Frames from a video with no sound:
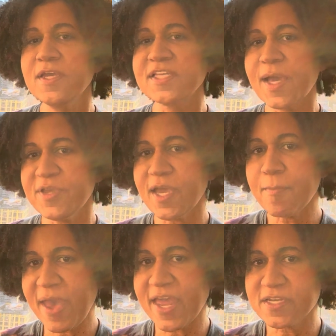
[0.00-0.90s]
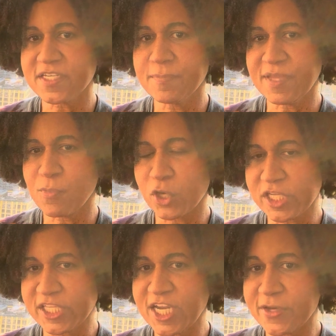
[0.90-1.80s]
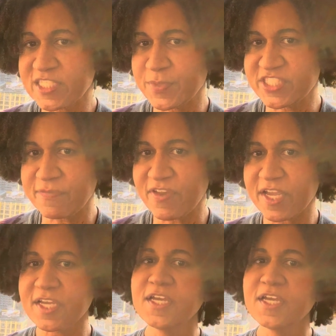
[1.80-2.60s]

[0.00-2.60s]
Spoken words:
Let me amend and be more clear and specific.